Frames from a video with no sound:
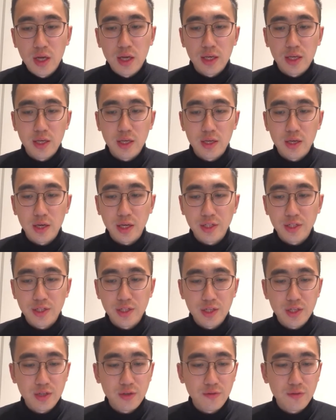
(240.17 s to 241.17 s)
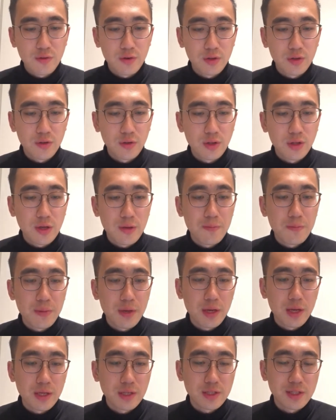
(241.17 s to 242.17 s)
in exchange for the 10
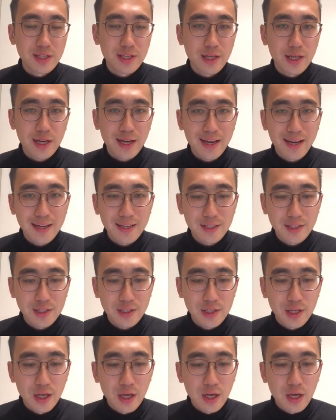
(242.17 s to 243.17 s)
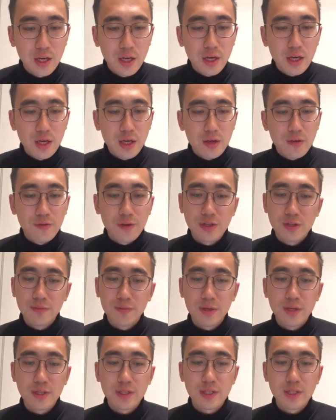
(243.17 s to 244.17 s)
million in cash, which
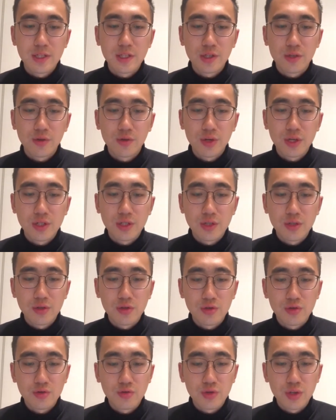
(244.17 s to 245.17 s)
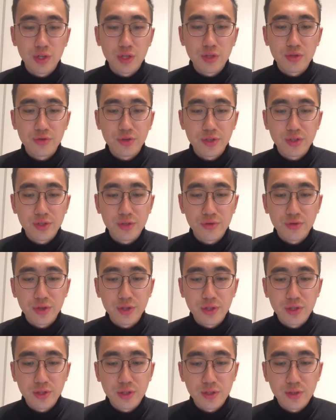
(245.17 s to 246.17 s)
means equation to an interest
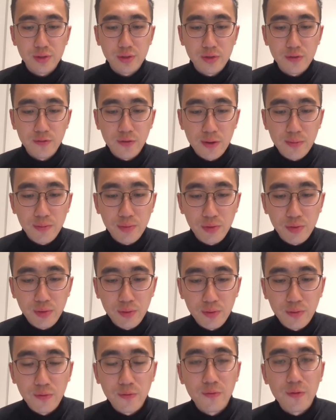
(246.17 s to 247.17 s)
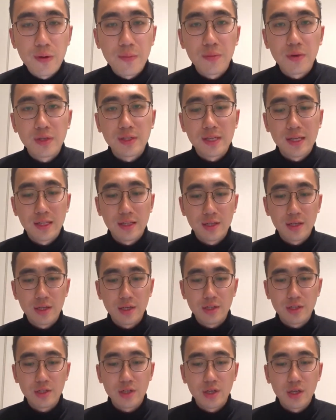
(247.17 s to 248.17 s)
rate
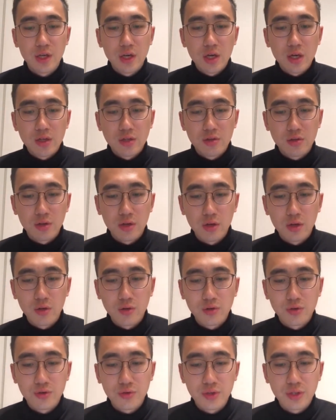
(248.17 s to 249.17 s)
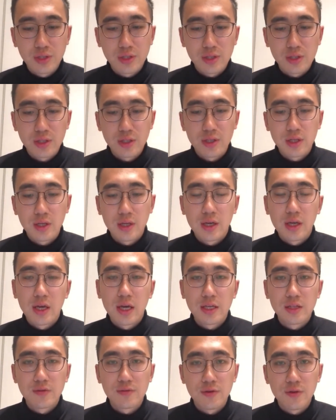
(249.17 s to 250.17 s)
1%. So the low risk
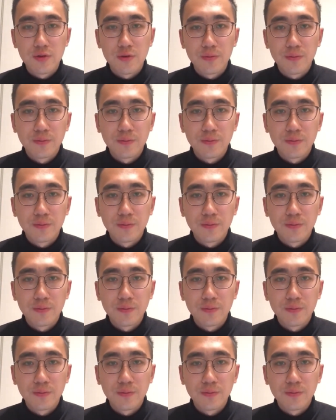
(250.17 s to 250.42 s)
as well.